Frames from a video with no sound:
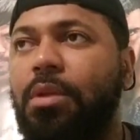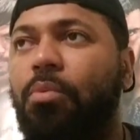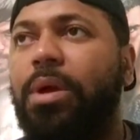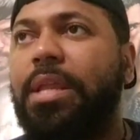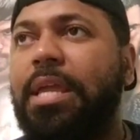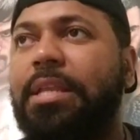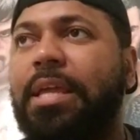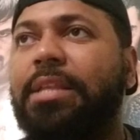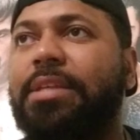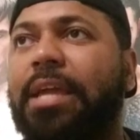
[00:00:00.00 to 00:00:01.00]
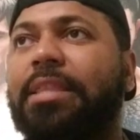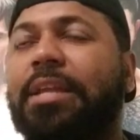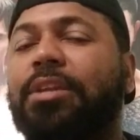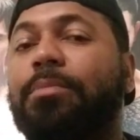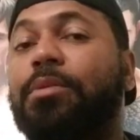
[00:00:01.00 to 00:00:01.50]
when he did take
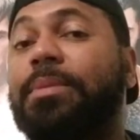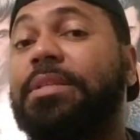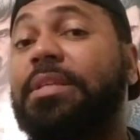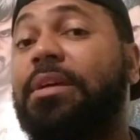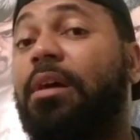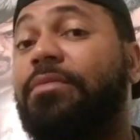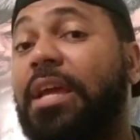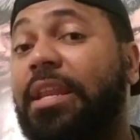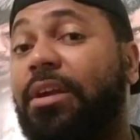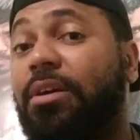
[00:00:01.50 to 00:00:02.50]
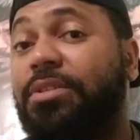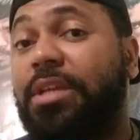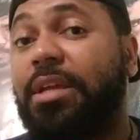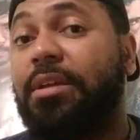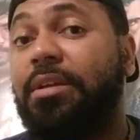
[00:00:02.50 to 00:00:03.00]
that WBC off Danny
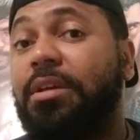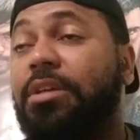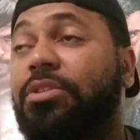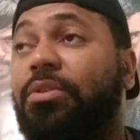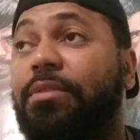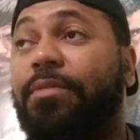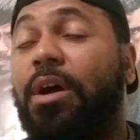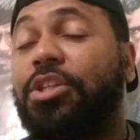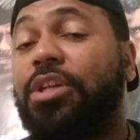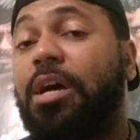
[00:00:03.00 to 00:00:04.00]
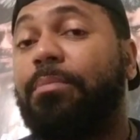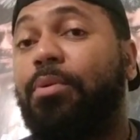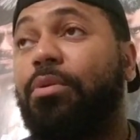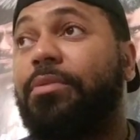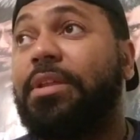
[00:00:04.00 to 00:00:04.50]
Garcia. So he fought Shawn
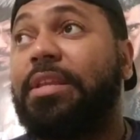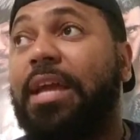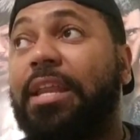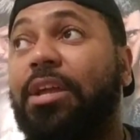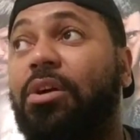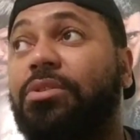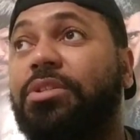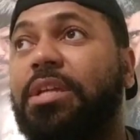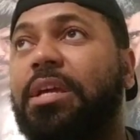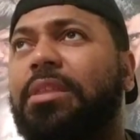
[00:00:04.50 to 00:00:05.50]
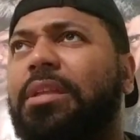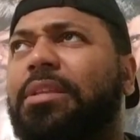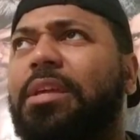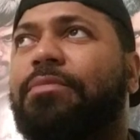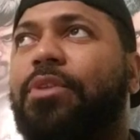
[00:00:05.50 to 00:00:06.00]
Porter, then Danny Garcia, and then
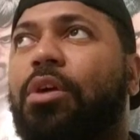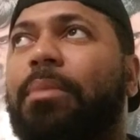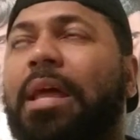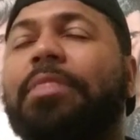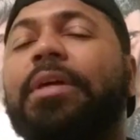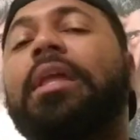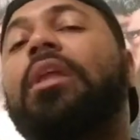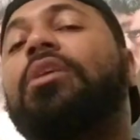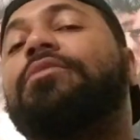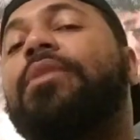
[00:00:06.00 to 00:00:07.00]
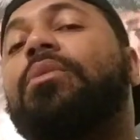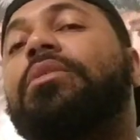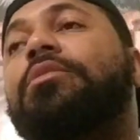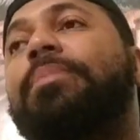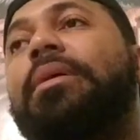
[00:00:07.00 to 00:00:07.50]
Keith Thurman. I think lost
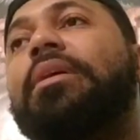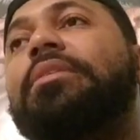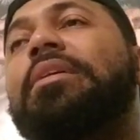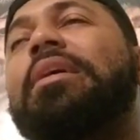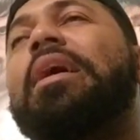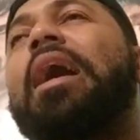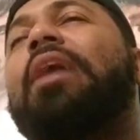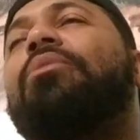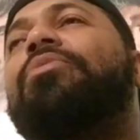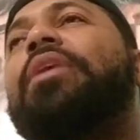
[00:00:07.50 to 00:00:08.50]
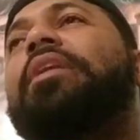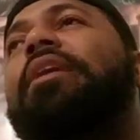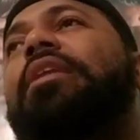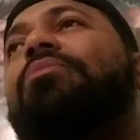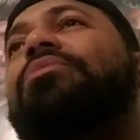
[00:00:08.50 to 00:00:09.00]
focus because I don't think
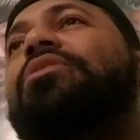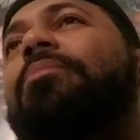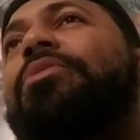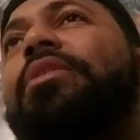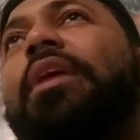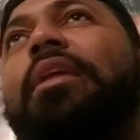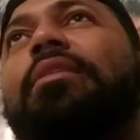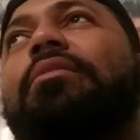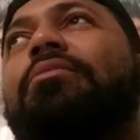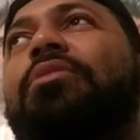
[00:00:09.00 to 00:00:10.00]
that it was something that